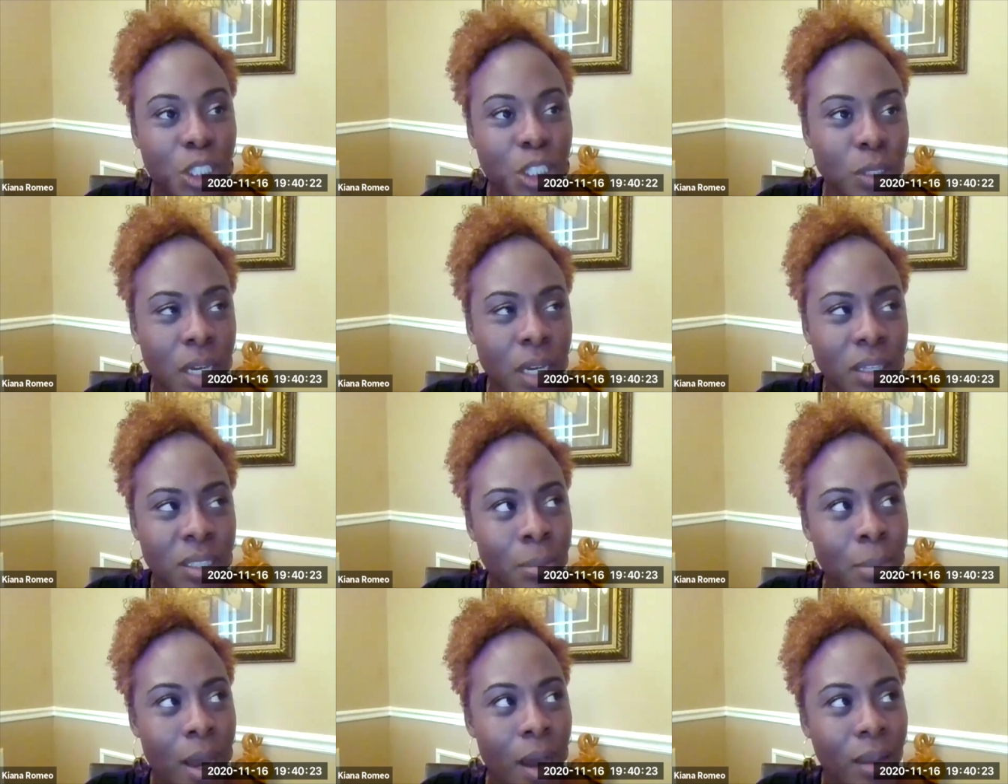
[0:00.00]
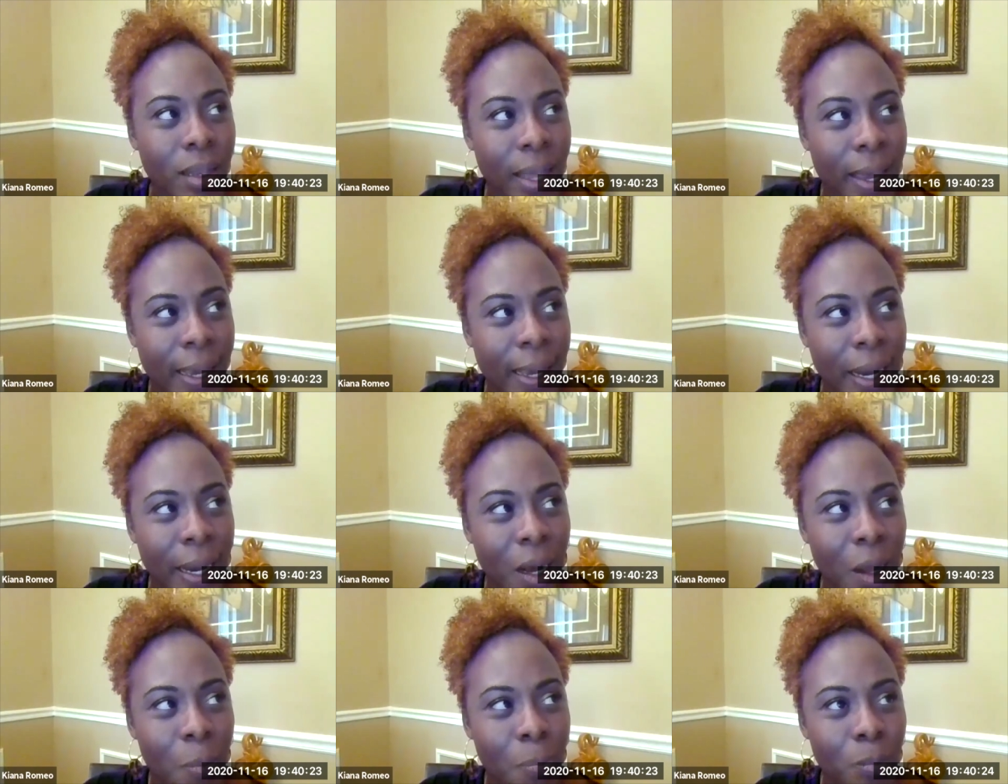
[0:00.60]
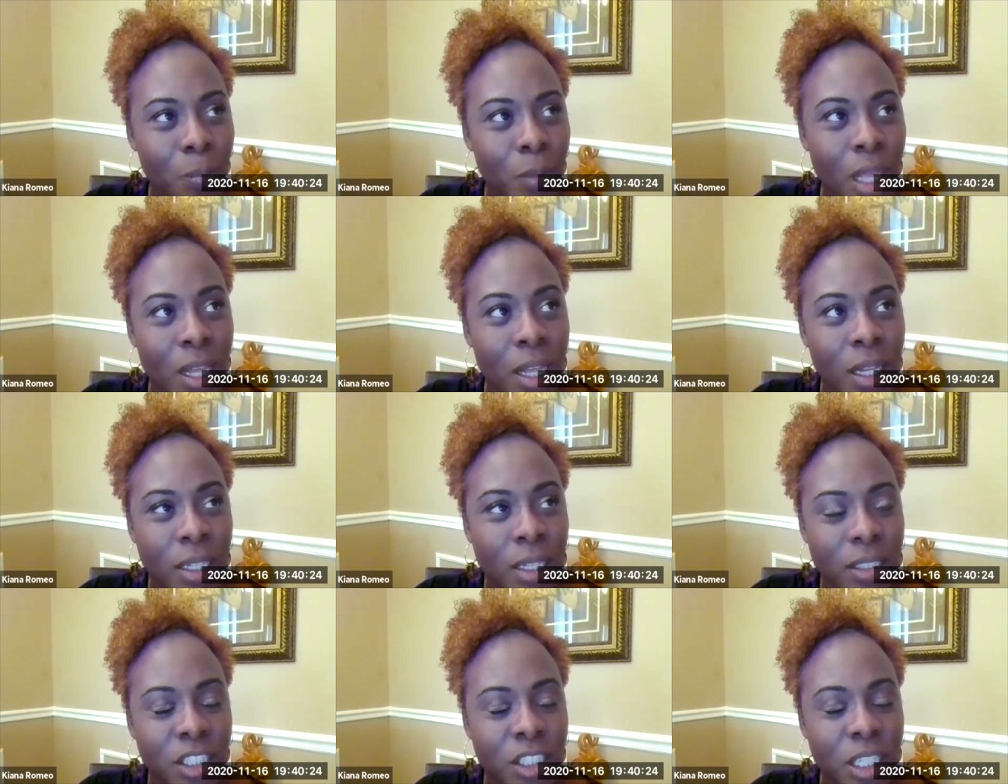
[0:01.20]
too. You talked about like, um,
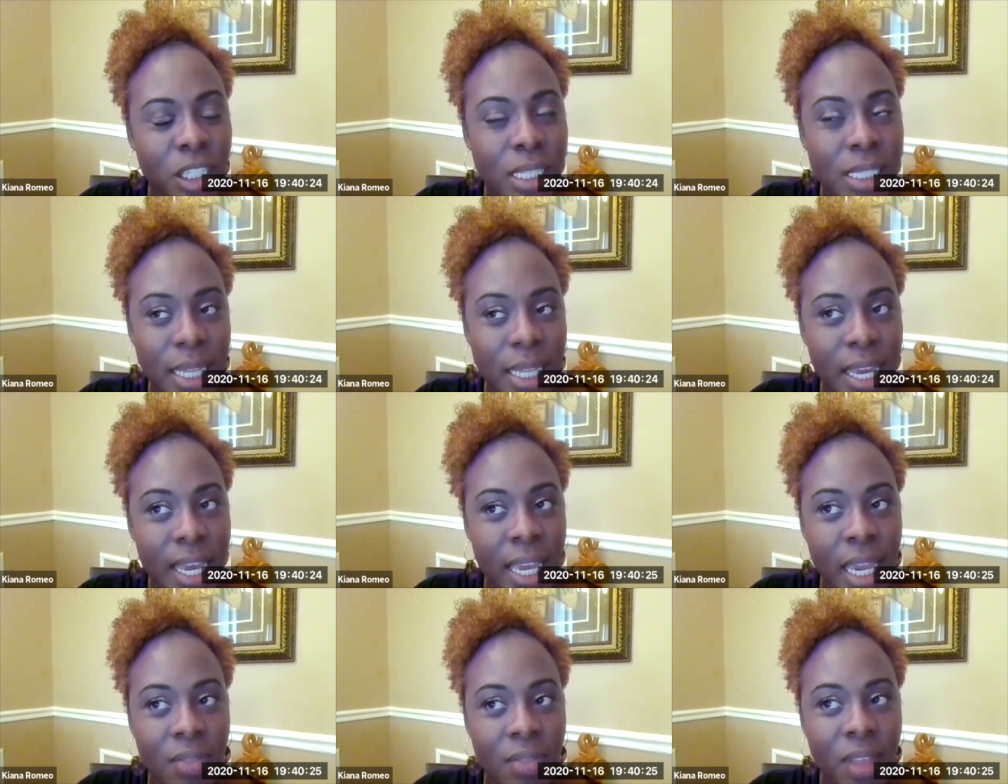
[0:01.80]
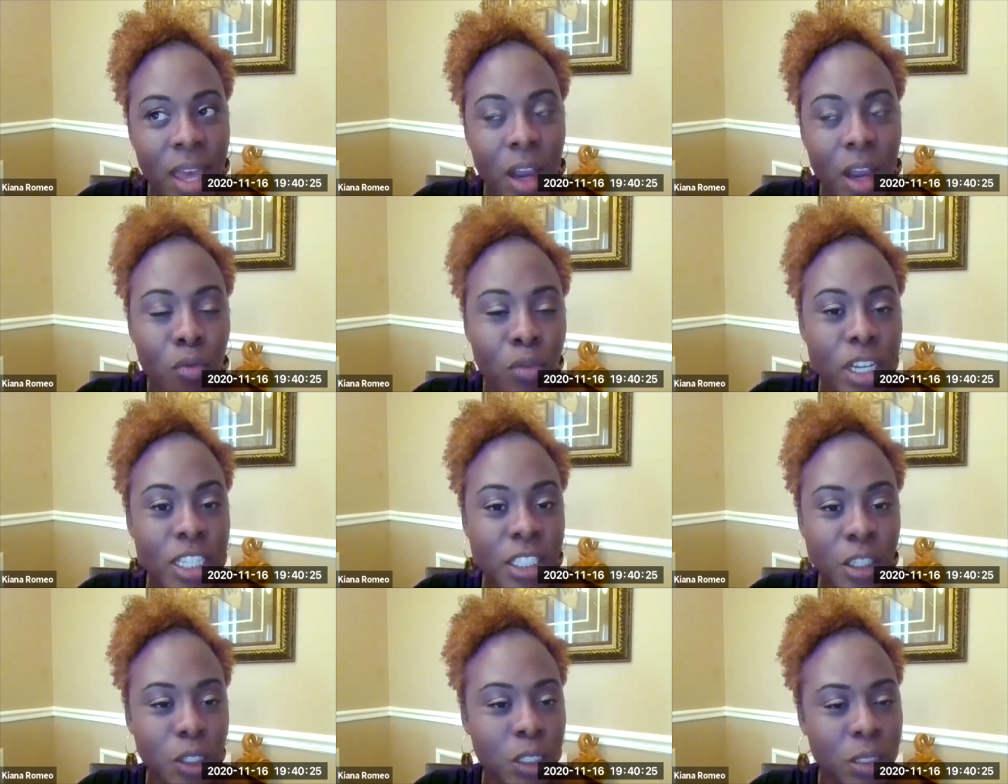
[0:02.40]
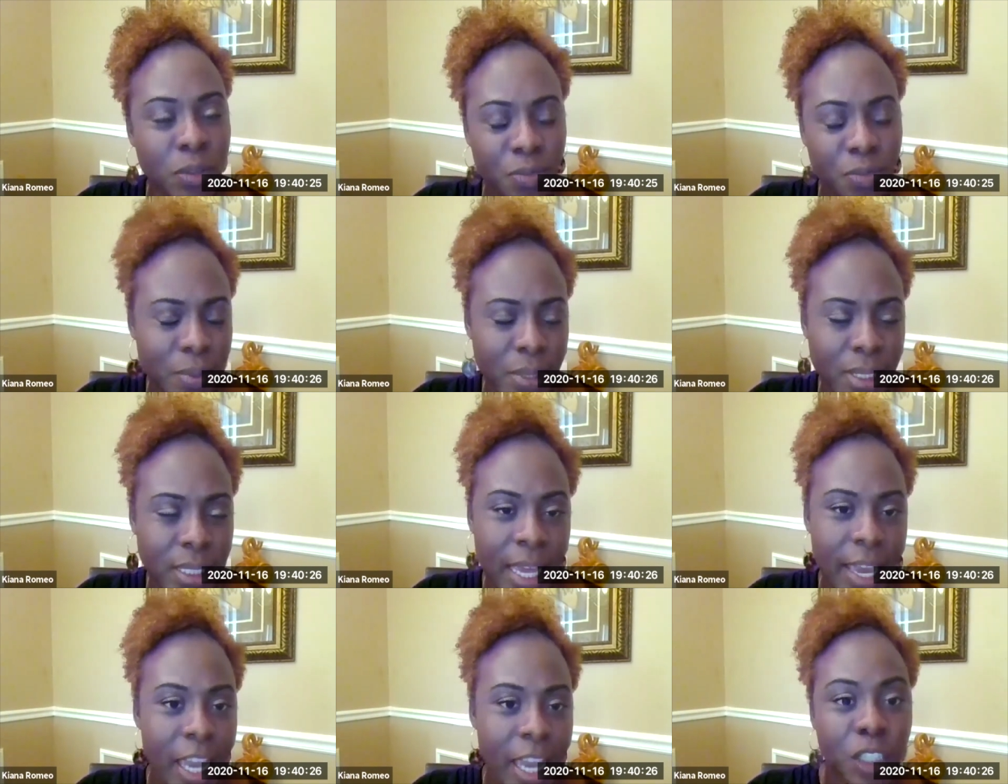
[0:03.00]
just staying in that research
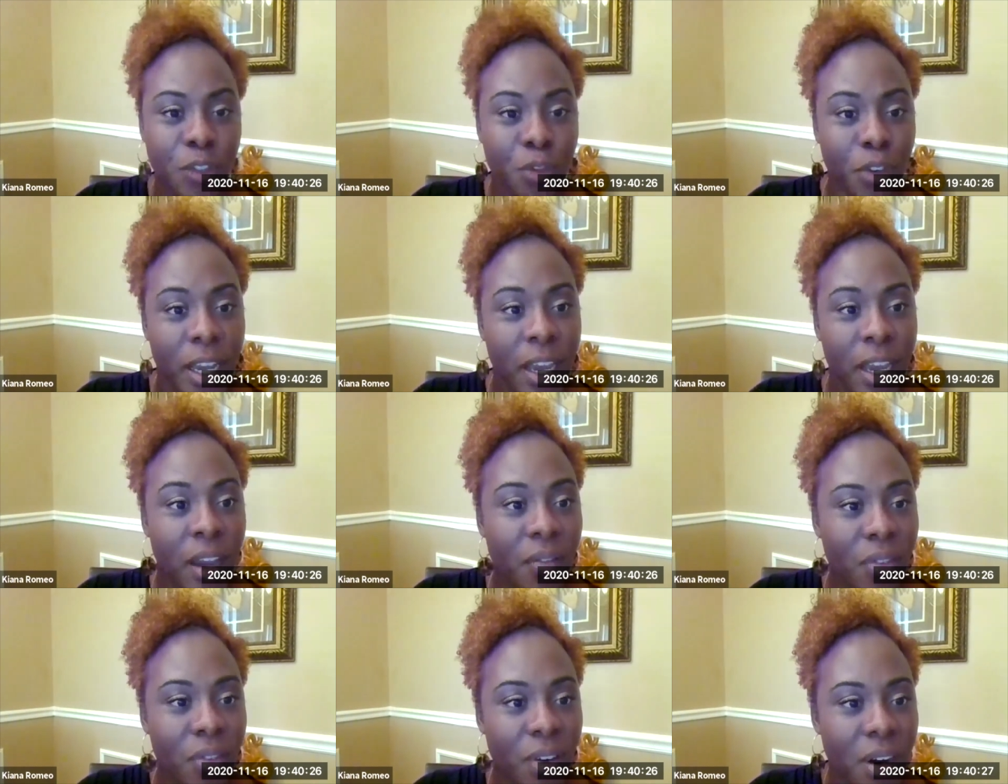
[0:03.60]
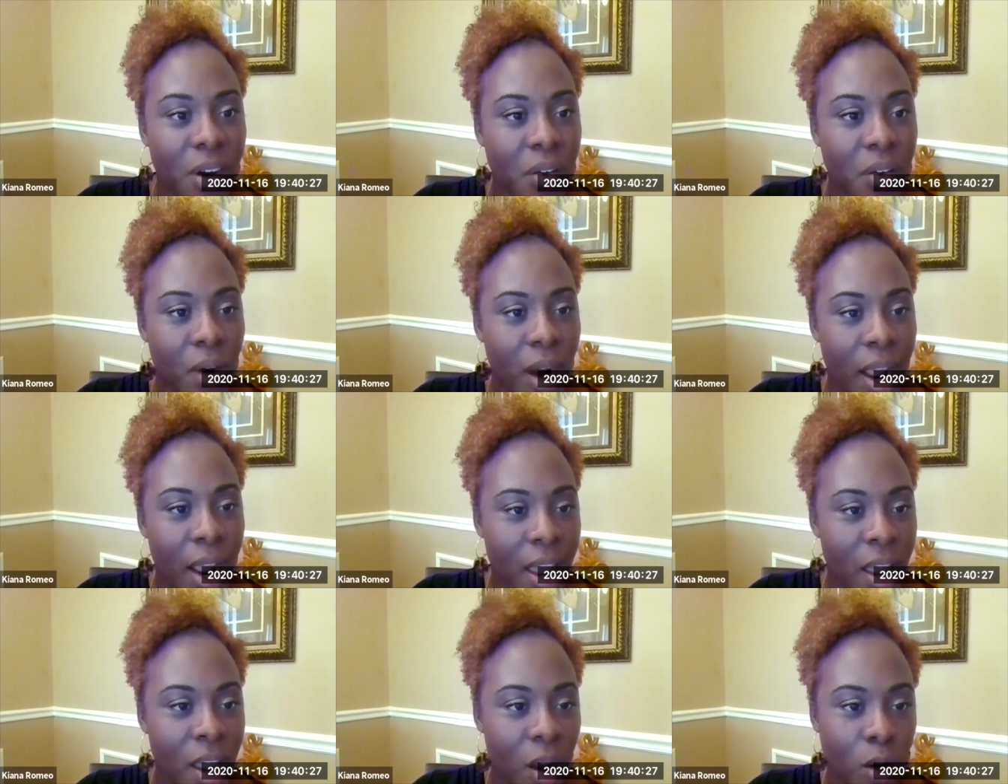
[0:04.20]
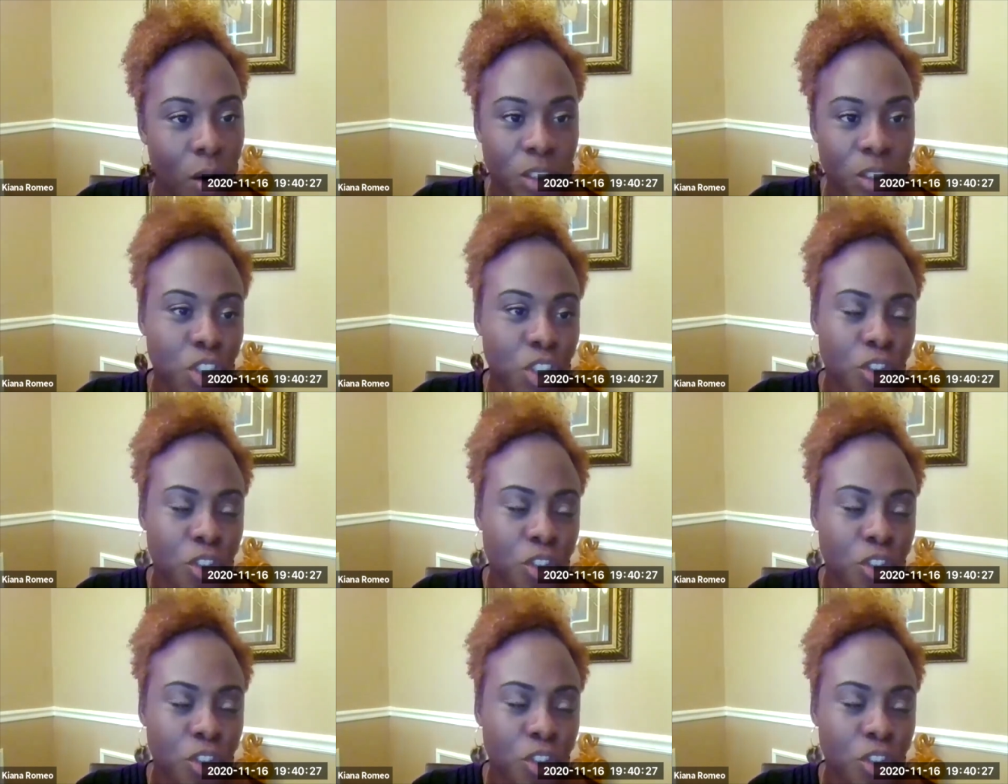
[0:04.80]
stage forever, right? Yeah. Or just